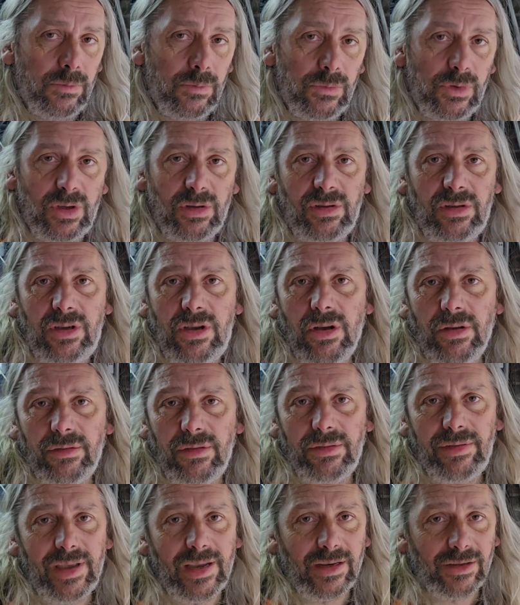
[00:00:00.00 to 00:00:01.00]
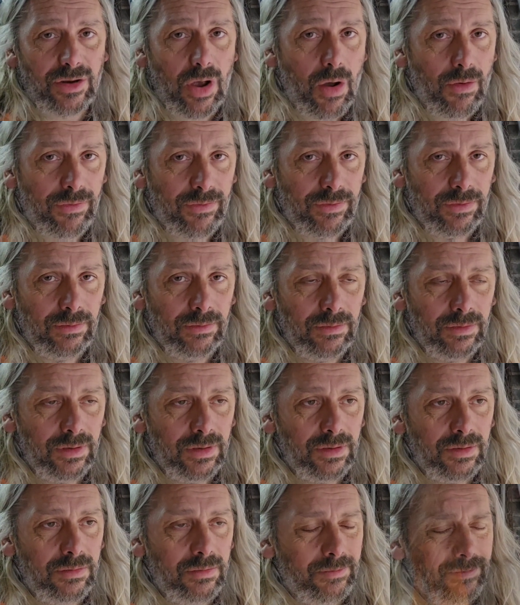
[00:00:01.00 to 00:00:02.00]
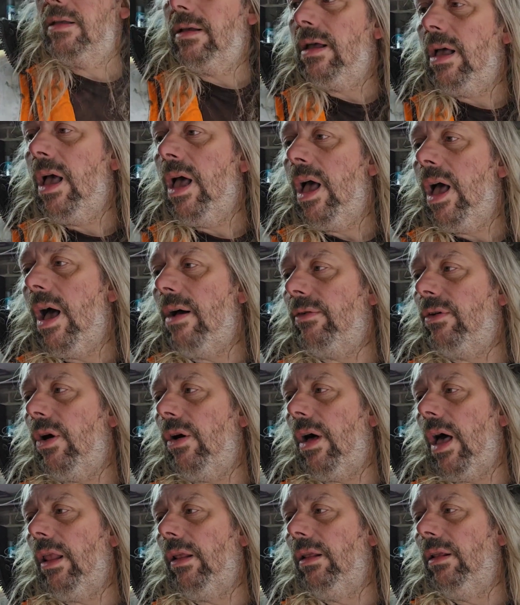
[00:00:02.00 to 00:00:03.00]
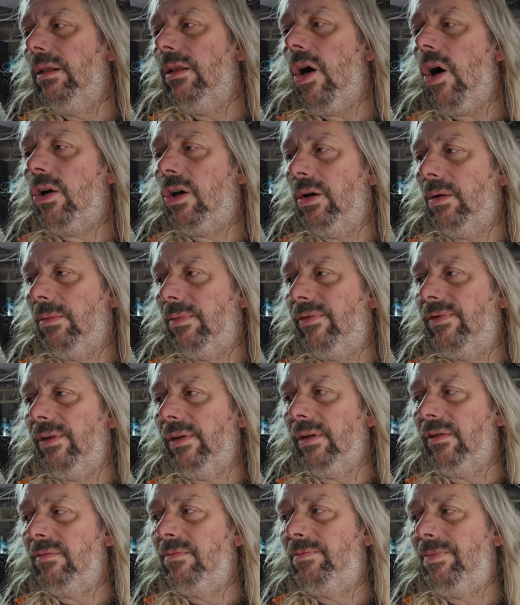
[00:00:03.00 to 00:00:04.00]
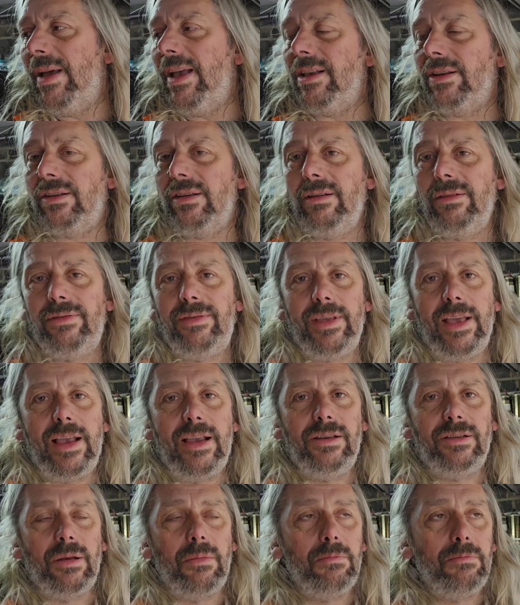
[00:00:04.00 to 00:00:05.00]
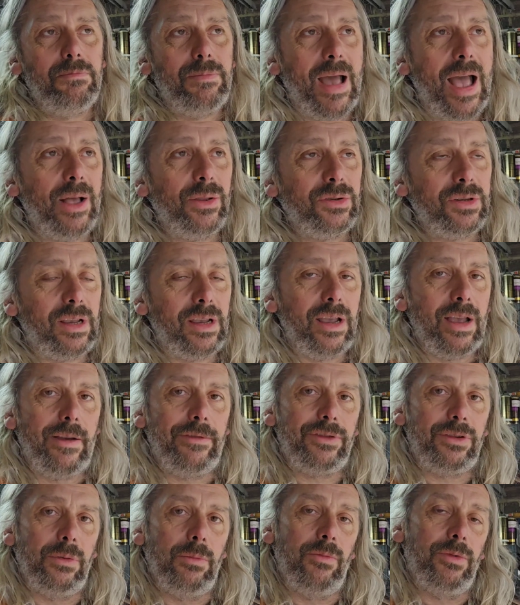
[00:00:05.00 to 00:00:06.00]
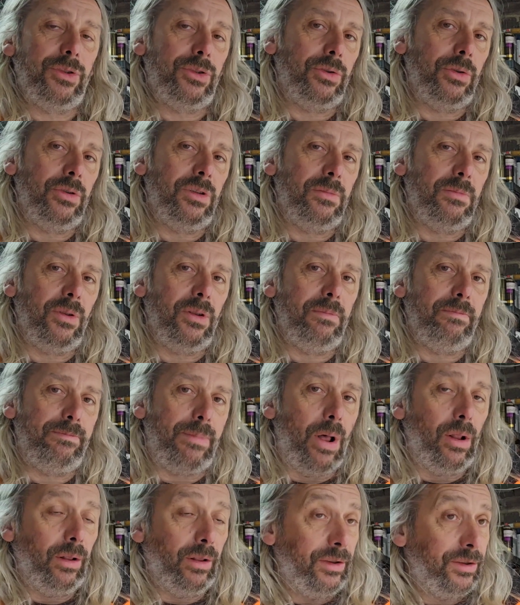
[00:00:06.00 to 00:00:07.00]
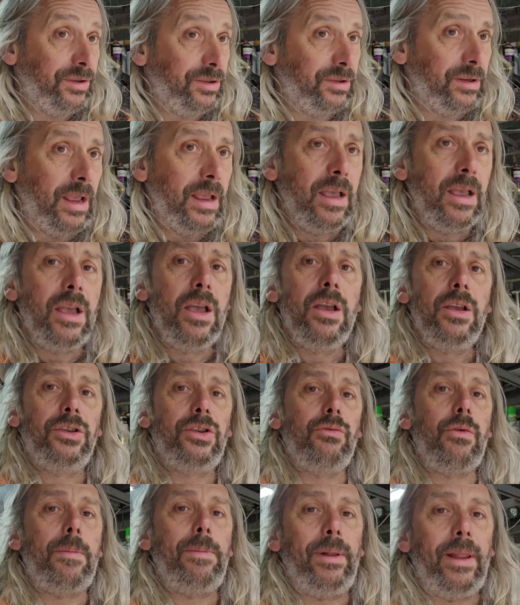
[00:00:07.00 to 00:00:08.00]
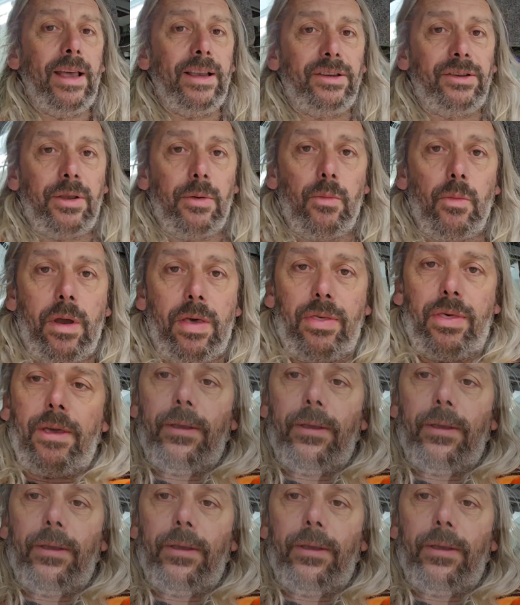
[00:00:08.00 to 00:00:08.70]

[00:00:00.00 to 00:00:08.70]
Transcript: Just cut the things off. I've got a lockup full of bits of things. I'm bound to have some suitable bolts to replace them with.